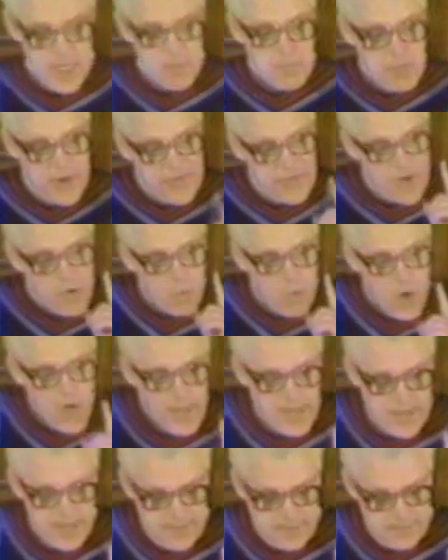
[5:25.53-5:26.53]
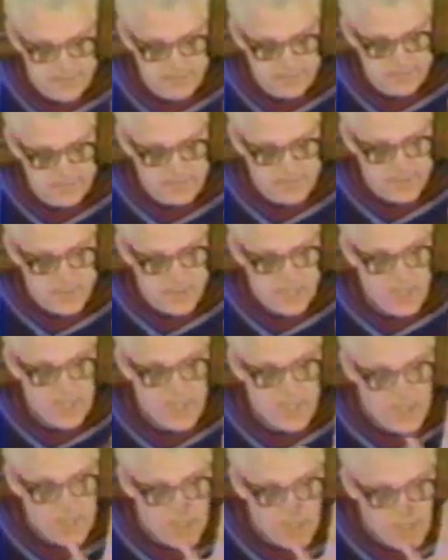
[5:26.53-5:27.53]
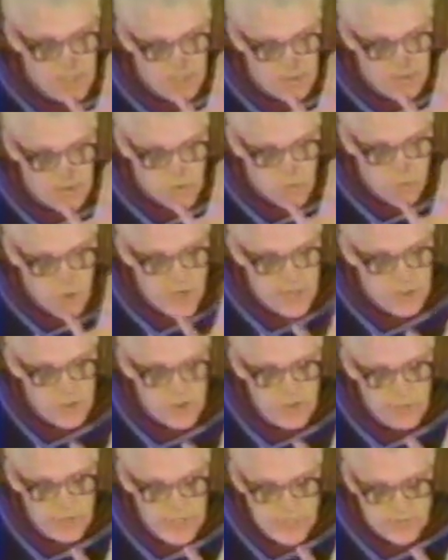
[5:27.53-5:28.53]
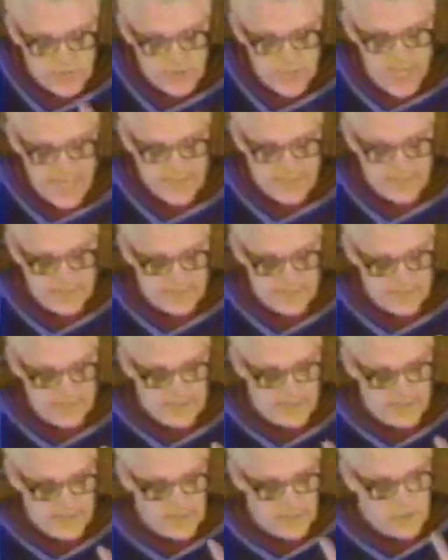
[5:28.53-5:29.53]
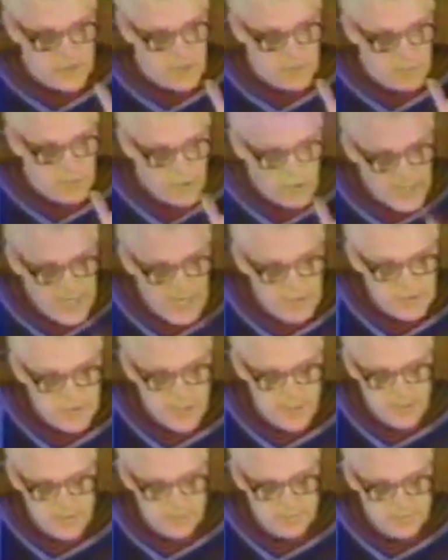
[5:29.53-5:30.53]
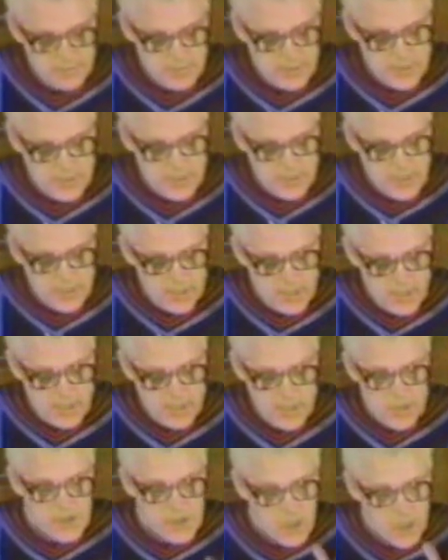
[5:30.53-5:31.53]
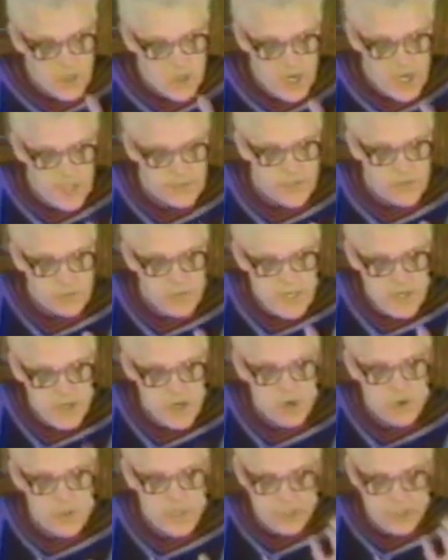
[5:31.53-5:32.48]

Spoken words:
But the one whom we sought to point out to you, the God that we know